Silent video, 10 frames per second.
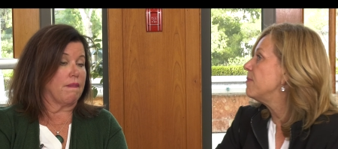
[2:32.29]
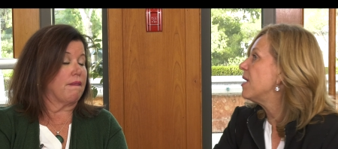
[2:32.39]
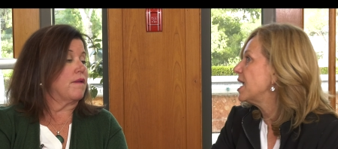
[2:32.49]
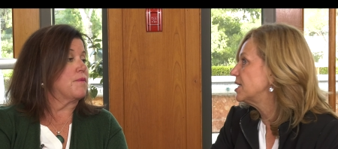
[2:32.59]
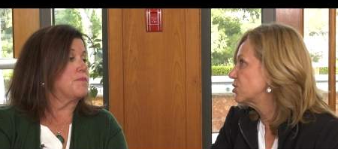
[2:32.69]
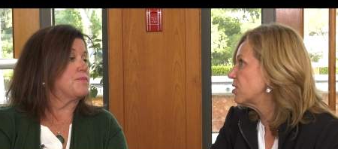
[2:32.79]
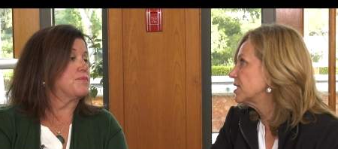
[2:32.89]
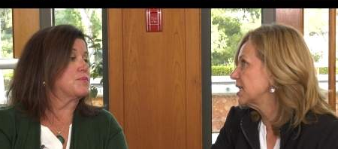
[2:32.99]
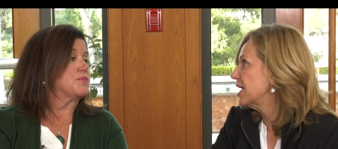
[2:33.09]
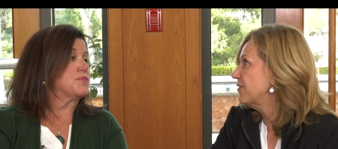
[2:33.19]
Speaker 1: makes
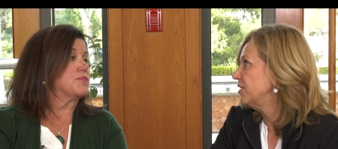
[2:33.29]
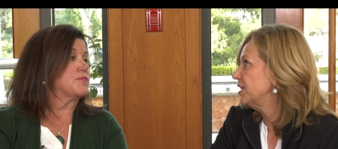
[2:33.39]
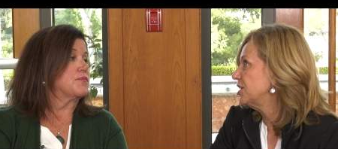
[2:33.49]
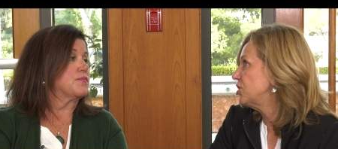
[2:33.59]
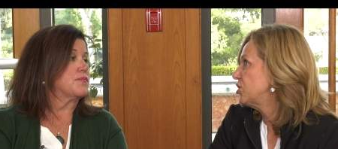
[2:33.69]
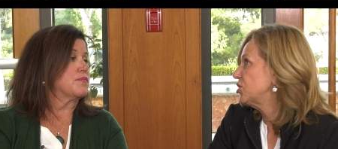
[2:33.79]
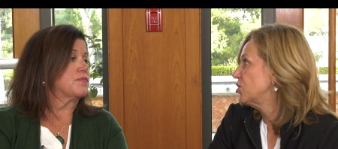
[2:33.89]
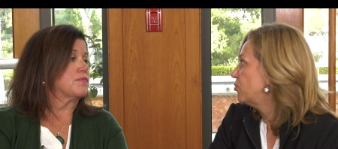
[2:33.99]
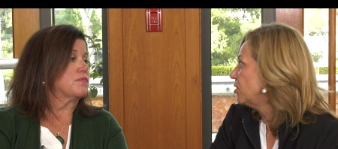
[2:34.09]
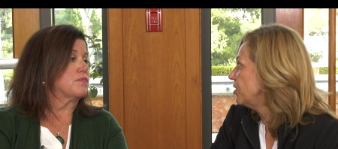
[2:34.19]
Westlake Village
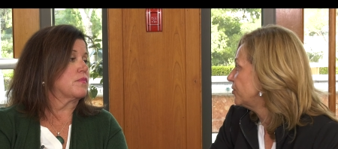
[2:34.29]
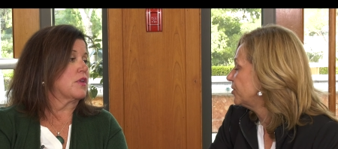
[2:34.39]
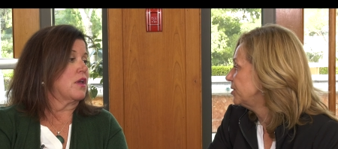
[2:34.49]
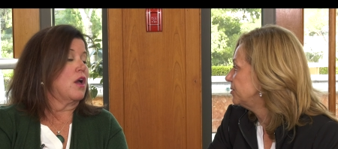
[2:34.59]
so wonderful.